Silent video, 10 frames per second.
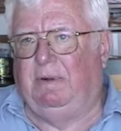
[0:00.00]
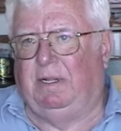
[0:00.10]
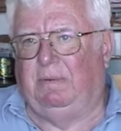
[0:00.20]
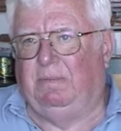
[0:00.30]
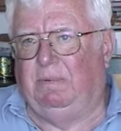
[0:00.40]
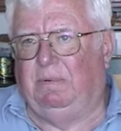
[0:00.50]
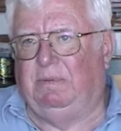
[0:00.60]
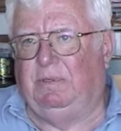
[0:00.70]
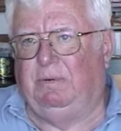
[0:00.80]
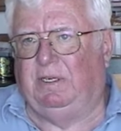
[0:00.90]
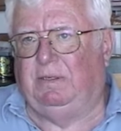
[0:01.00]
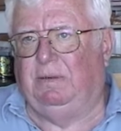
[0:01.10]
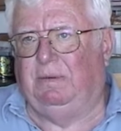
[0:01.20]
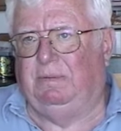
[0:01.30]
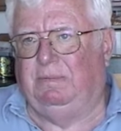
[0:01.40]
had one of them two
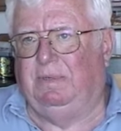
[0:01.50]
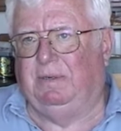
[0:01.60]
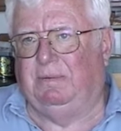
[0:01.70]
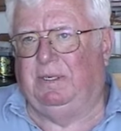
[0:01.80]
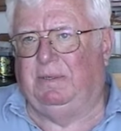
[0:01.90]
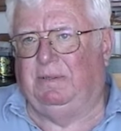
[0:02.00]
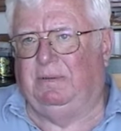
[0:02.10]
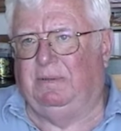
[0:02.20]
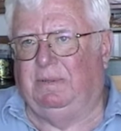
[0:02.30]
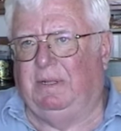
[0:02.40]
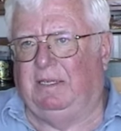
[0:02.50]
week old or week old